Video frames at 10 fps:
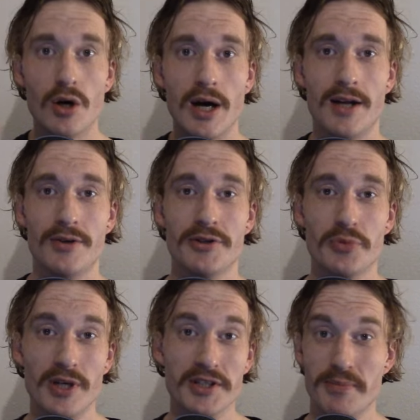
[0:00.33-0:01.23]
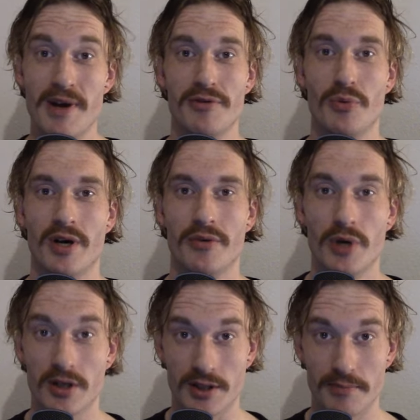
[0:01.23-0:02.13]
Hello and welcome, everyone.
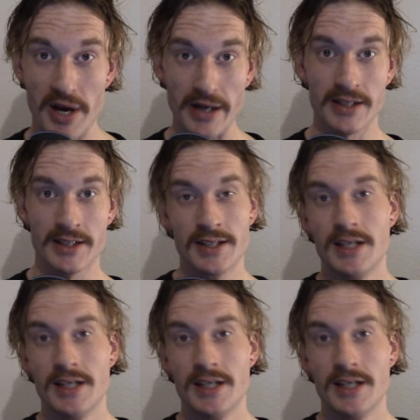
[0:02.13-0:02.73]
Welcome back